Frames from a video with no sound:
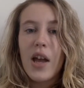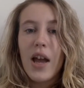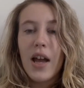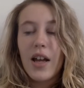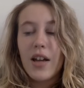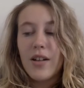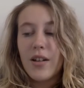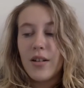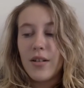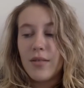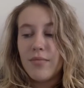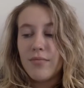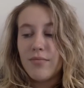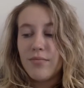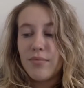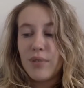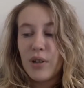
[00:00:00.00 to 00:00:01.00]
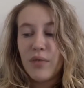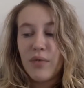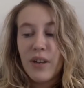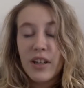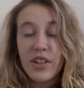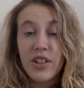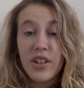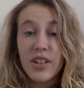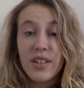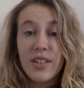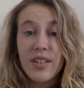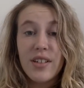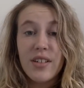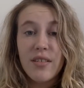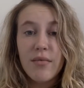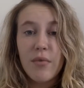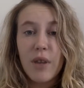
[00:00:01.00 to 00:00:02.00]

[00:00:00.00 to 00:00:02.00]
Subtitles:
and perfectionist.